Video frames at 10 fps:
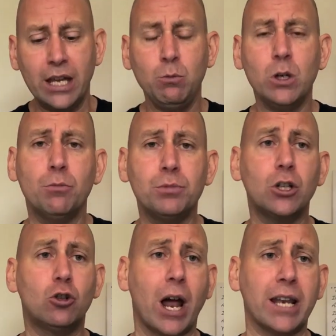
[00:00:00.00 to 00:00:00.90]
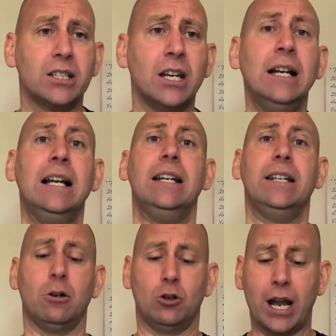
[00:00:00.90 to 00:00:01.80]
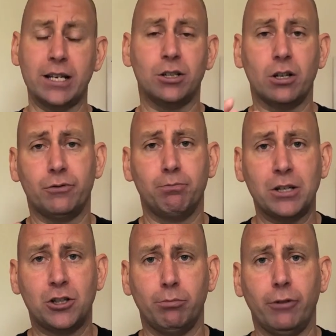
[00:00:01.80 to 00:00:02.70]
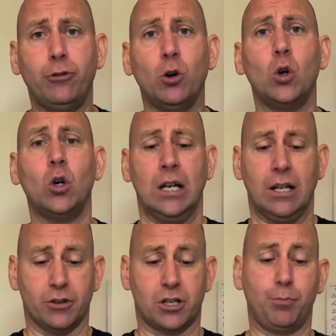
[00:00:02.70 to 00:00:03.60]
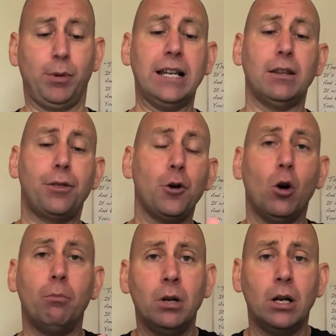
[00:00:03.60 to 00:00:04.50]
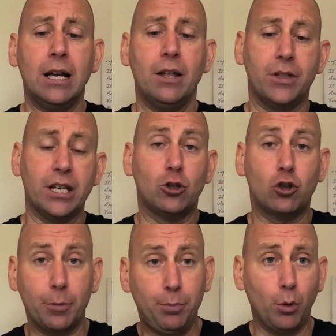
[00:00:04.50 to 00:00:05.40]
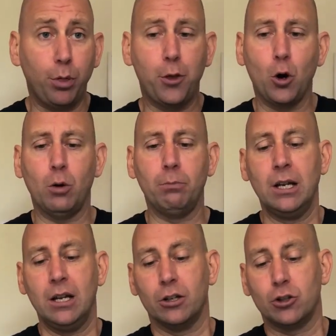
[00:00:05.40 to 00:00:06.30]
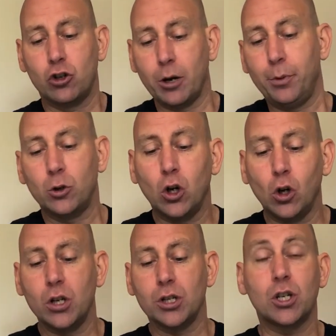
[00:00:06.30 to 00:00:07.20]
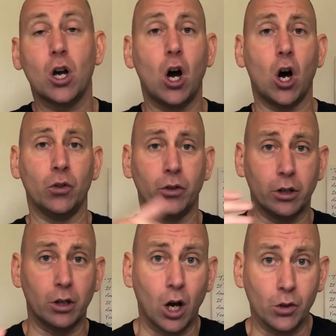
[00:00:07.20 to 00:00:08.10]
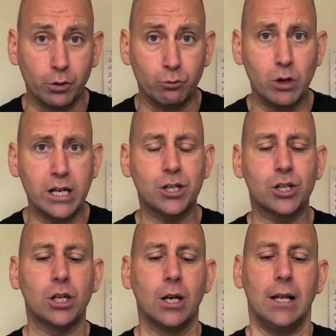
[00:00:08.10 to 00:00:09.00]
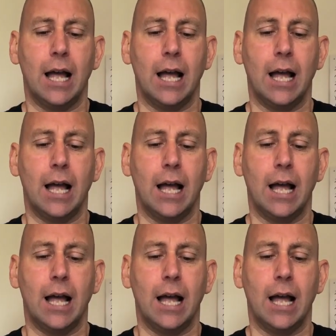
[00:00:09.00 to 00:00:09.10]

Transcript: Then we come to Grant. Now, Grant, as I've mentioned before, the split thumb, the triple thumb, the triple colours on the on the wrist,